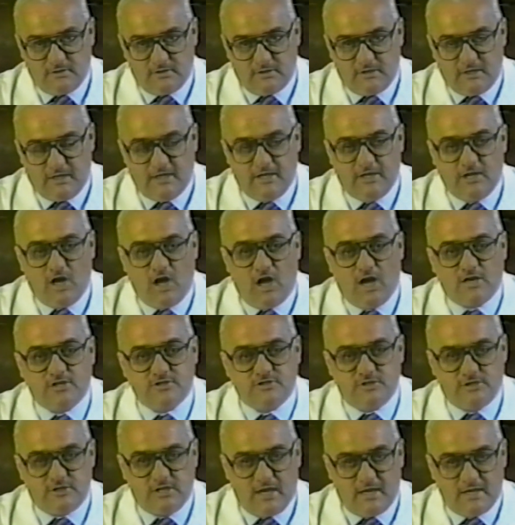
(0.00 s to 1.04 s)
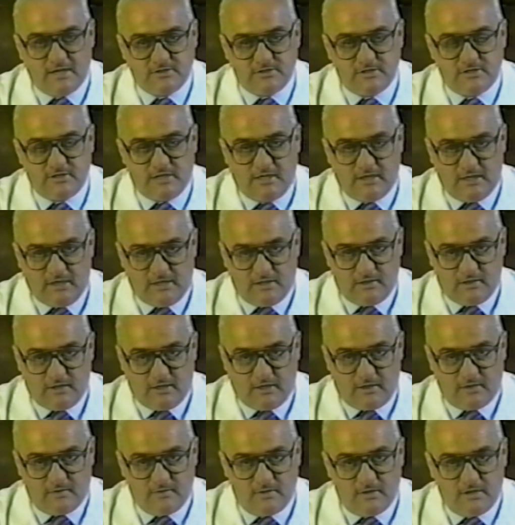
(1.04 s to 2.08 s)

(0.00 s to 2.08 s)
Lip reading: It oxidizes anything.